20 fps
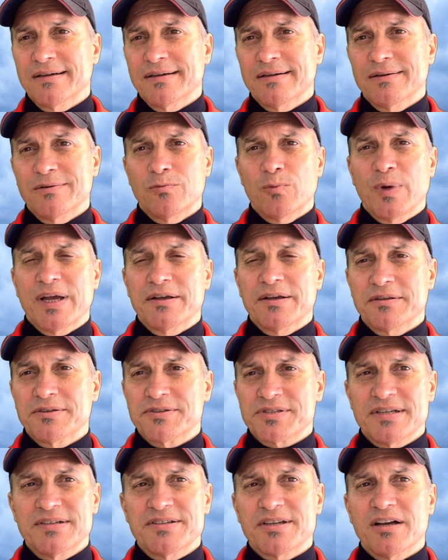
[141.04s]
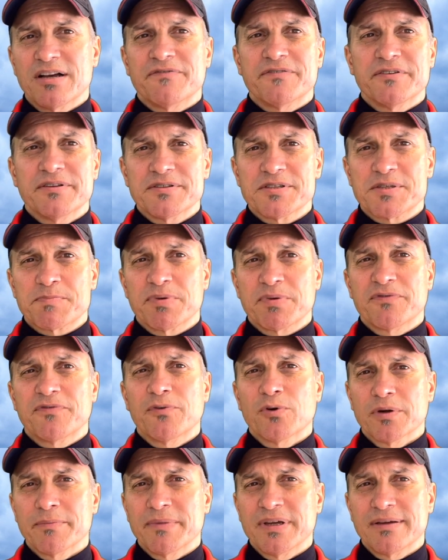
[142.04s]
whales and dolphins
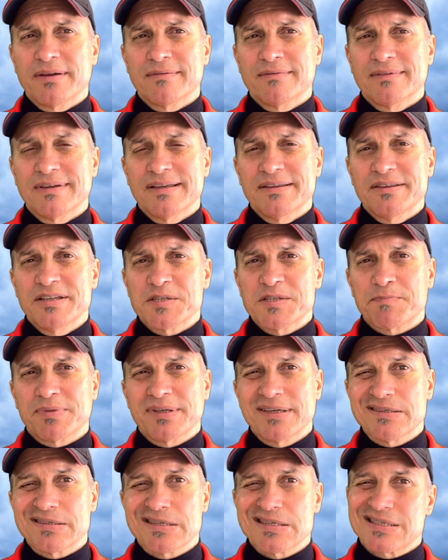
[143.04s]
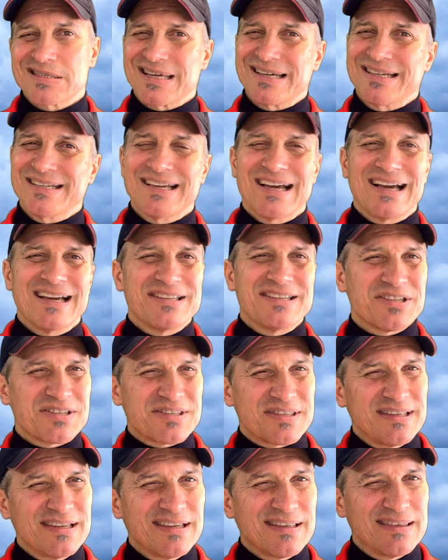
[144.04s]
performing in these places. I
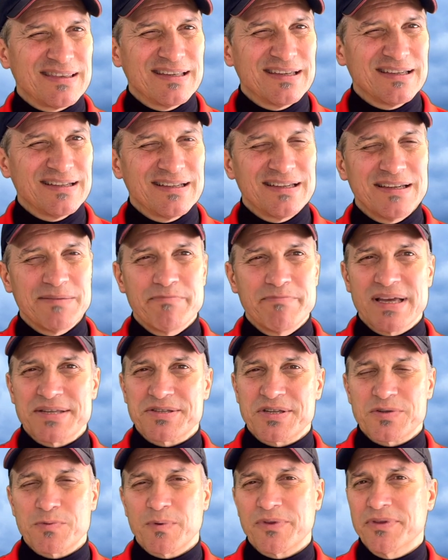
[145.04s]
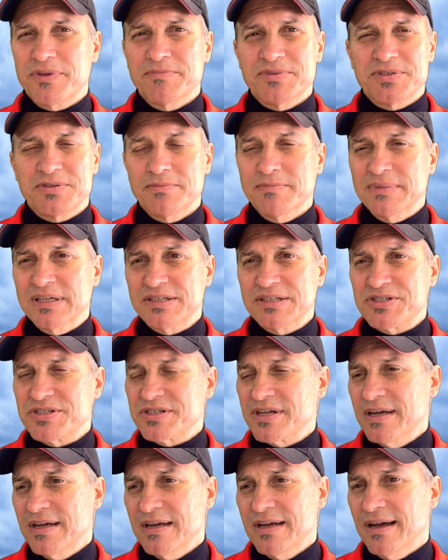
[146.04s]
just think that it messes with them too
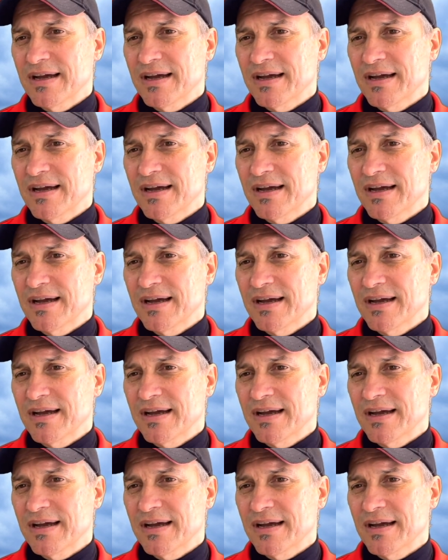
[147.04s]
much.